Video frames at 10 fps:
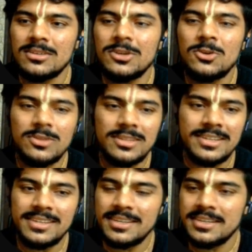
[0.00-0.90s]

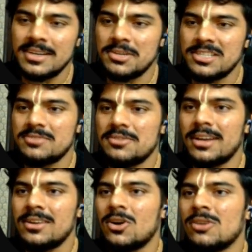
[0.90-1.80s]
the
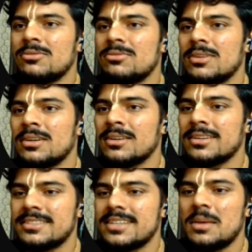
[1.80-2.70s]
definition file of
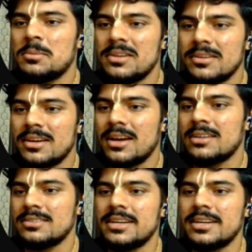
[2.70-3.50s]
cluster IP.